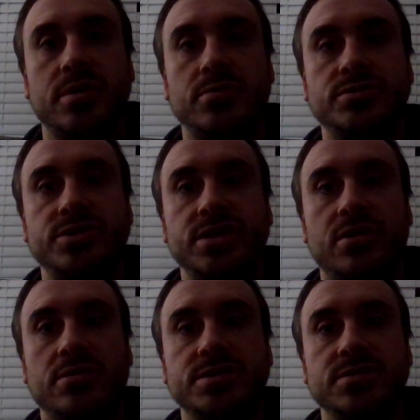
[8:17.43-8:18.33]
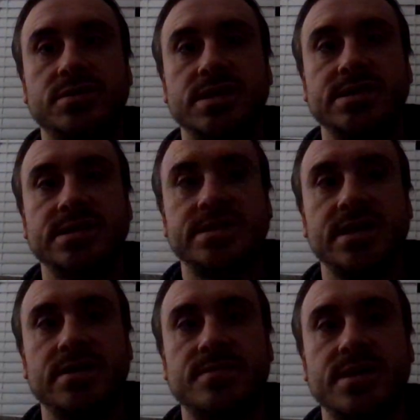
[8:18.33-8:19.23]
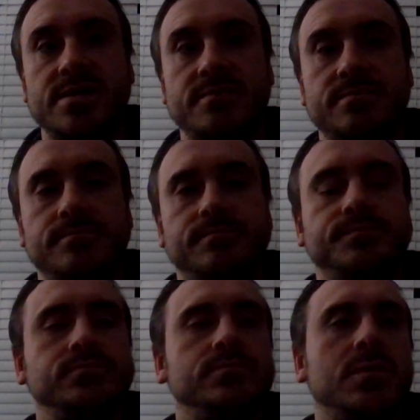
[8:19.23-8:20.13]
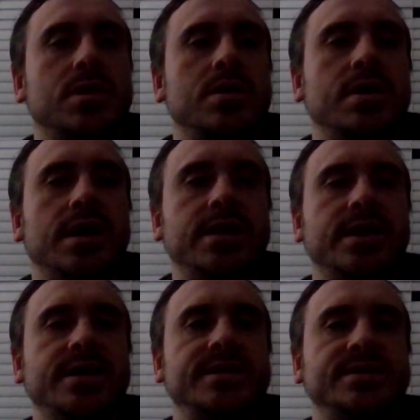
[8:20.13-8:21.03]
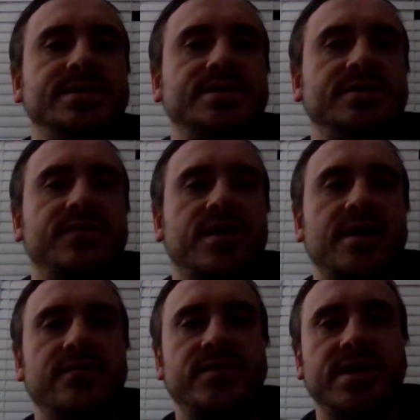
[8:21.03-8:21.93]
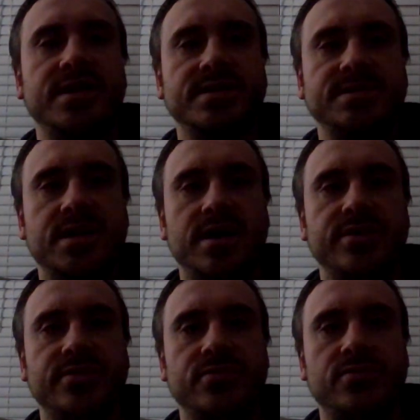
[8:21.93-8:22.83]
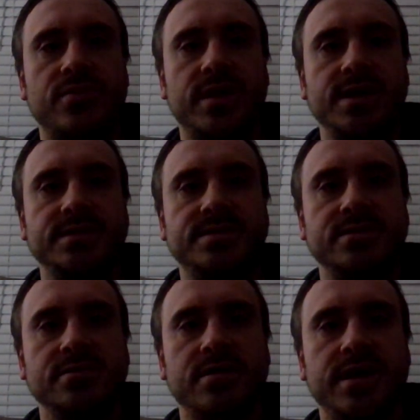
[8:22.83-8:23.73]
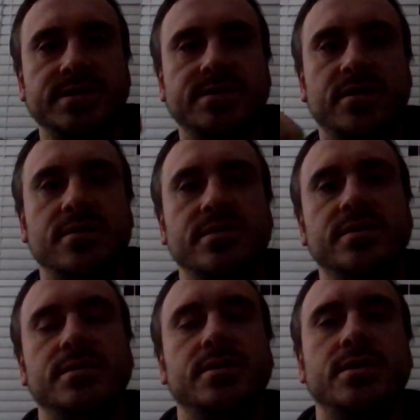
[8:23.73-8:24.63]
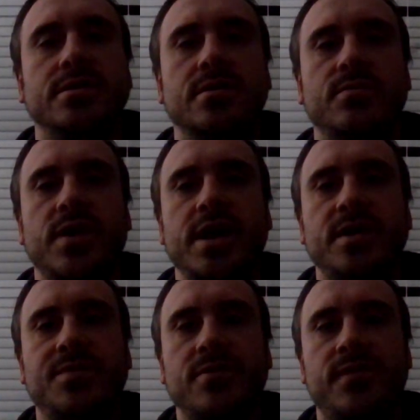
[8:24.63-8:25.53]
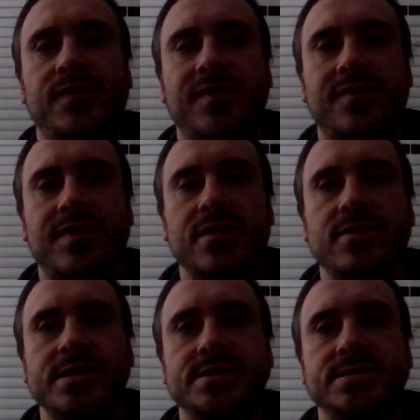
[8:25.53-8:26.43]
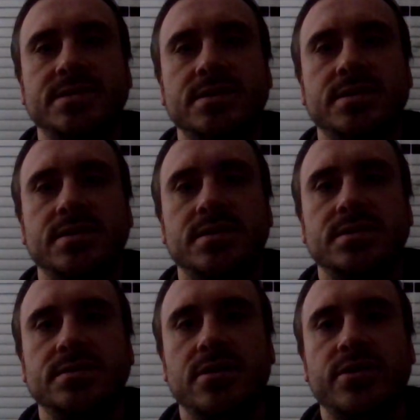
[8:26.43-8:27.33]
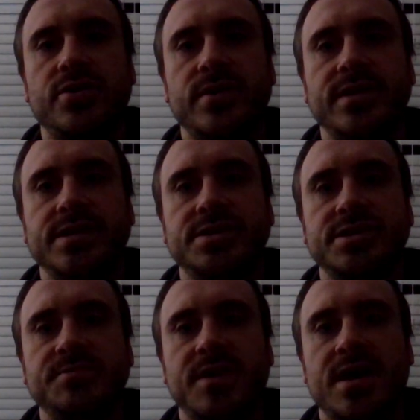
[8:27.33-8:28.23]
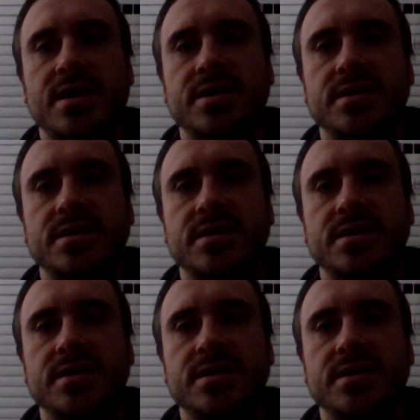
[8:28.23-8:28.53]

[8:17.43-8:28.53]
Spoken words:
she also thinks it's Elamite. In 1965, Dietz Otto Edzard combined both theories. So arguing that Tishpak,